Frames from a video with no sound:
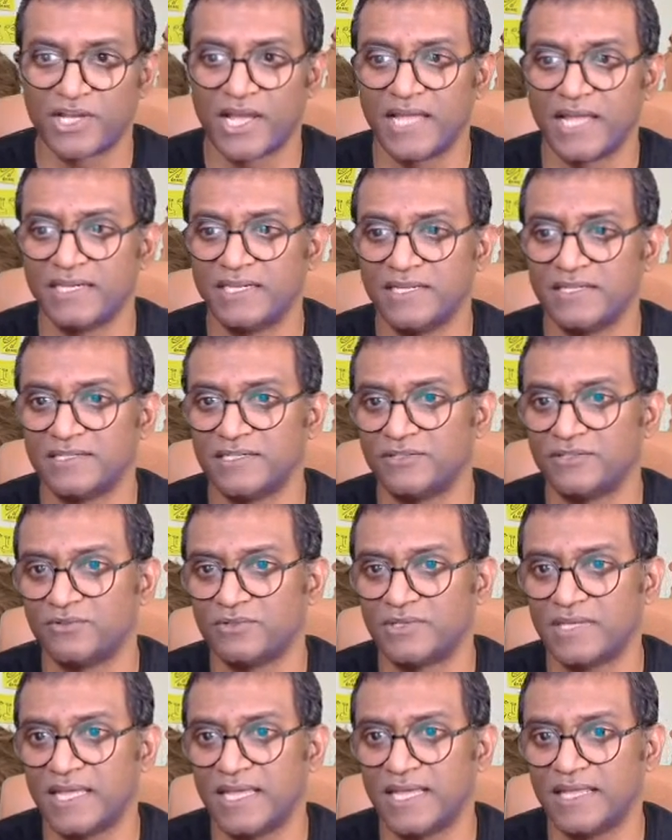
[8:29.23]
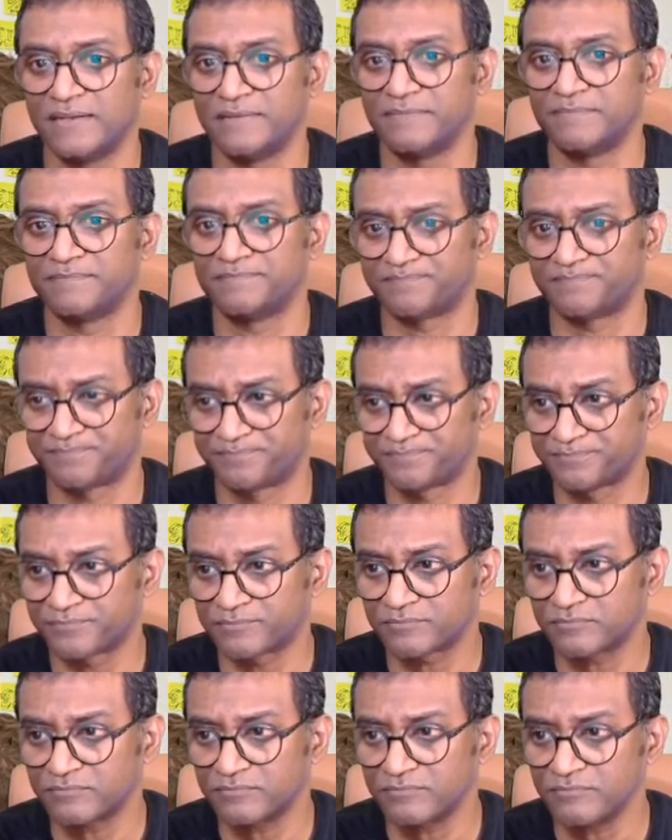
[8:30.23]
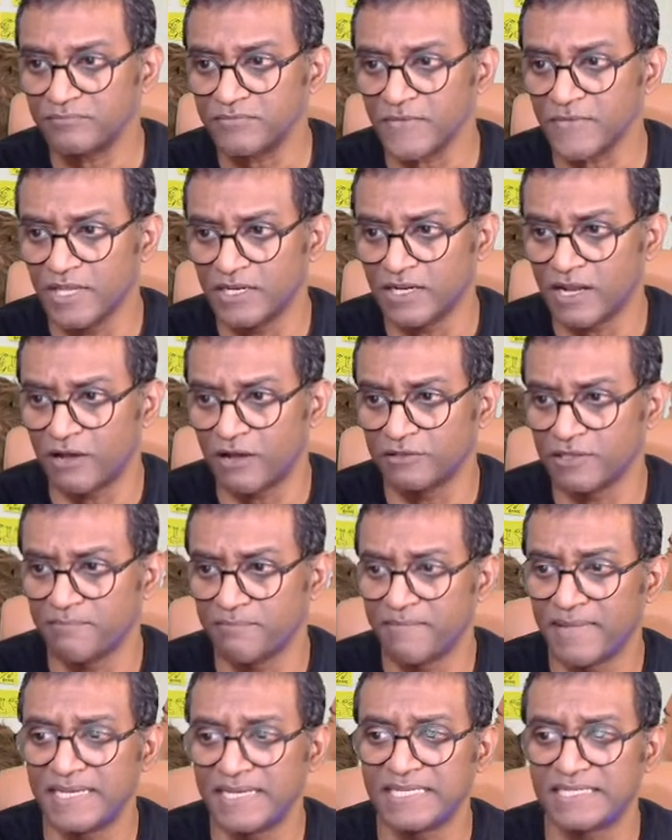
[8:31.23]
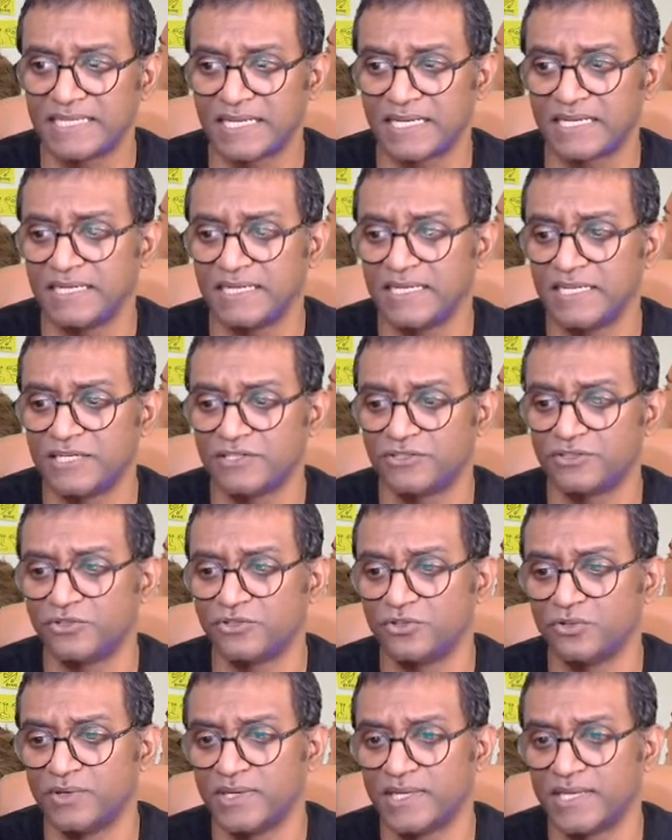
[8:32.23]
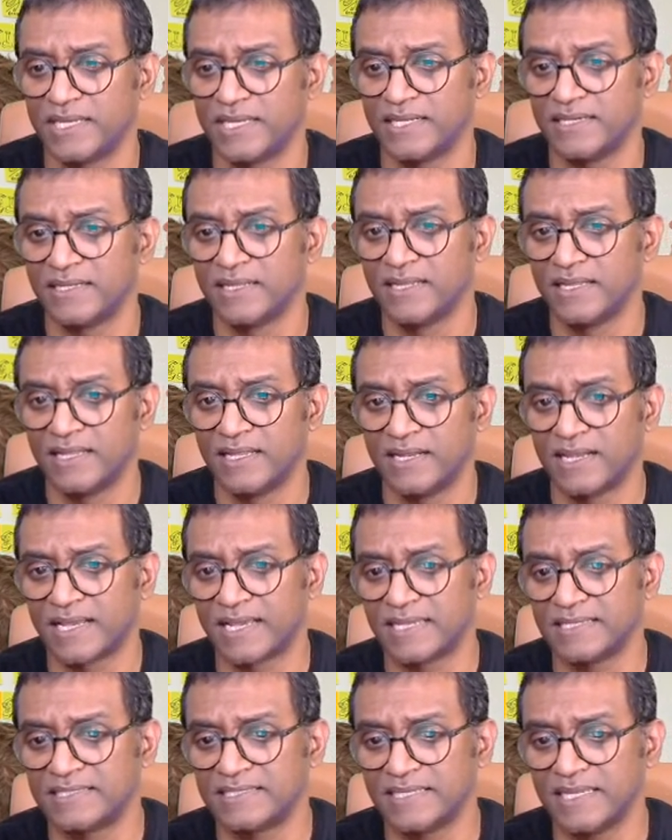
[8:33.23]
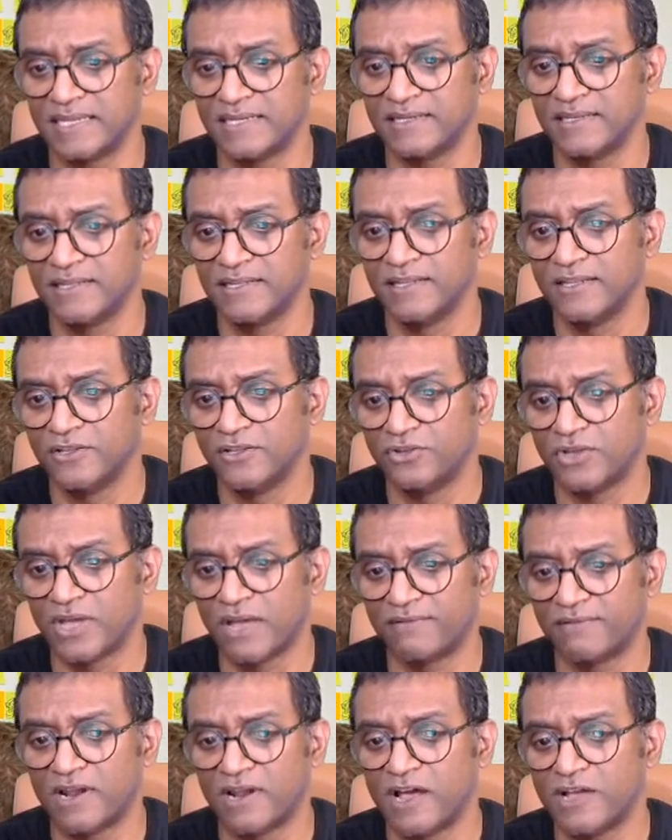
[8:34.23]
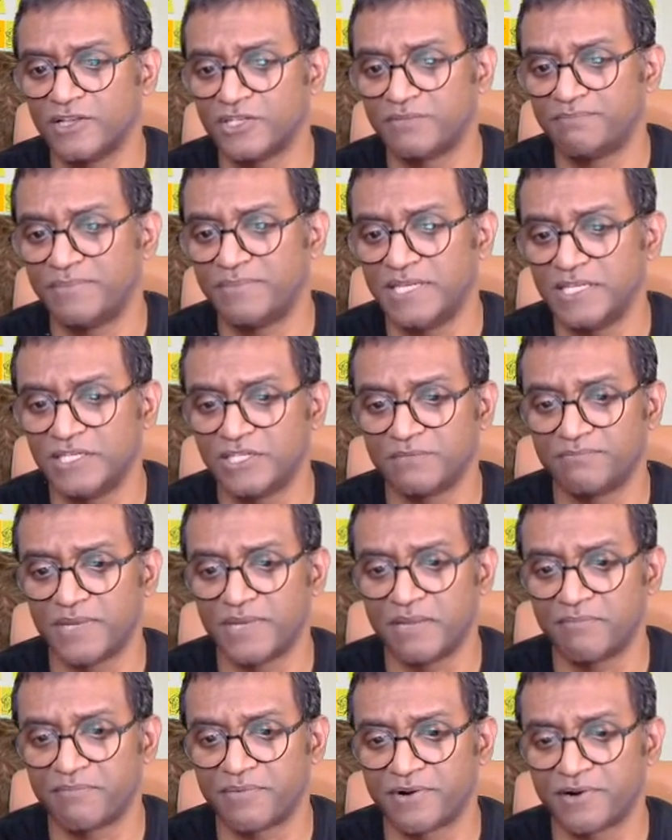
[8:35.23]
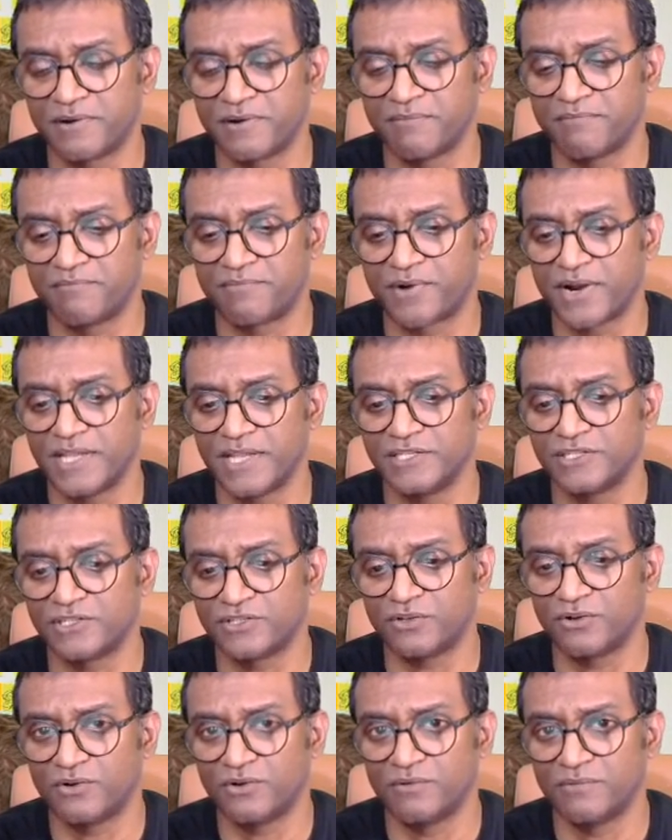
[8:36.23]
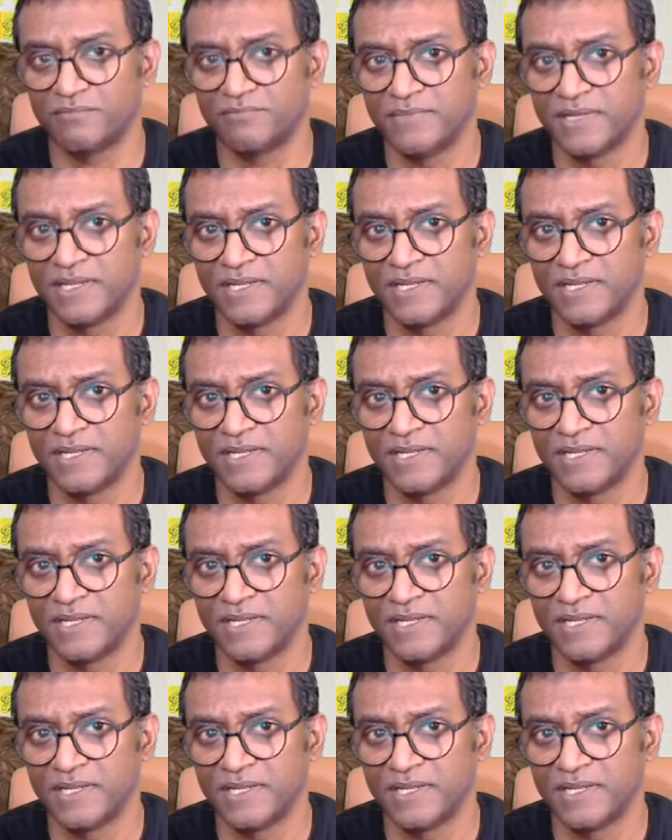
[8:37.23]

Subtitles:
ideas as you can. Now, there are many techniques to doing it. Like I said, you have a large piece of paper, brainstorm,